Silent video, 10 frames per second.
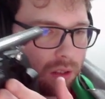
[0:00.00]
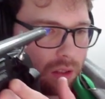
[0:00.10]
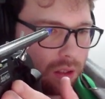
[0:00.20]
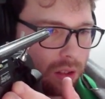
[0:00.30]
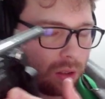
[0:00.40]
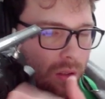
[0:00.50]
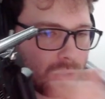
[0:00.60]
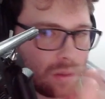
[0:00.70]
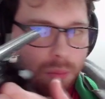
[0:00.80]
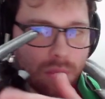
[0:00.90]
it also
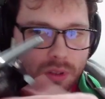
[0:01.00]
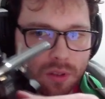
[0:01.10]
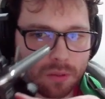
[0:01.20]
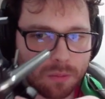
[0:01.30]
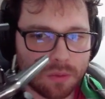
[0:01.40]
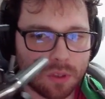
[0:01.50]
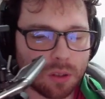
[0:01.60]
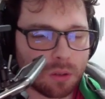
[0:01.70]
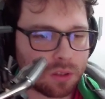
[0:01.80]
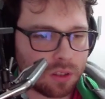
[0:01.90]

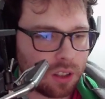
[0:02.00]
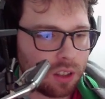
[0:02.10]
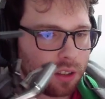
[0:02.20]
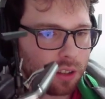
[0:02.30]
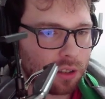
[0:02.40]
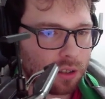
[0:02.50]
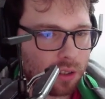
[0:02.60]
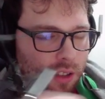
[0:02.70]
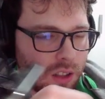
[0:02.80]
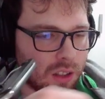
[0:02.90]
goes in here,
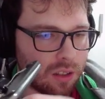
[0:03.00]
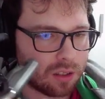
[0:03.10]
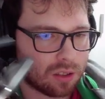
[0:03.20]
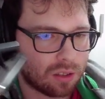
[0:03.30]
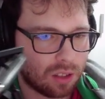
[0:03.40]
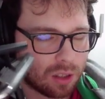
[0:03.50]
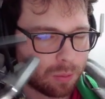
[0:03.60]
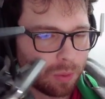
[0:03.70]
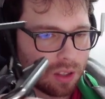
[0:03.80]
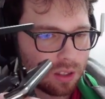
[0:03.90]
and it's
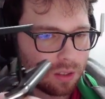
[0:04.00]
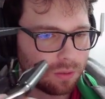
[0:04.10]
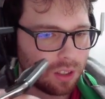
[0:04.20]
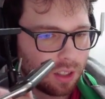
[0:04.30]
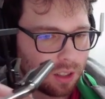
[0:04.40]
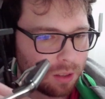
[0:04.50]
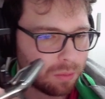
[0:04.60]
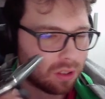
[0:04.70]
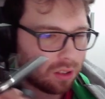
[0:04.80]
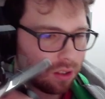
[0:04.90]
expensive, yeah, but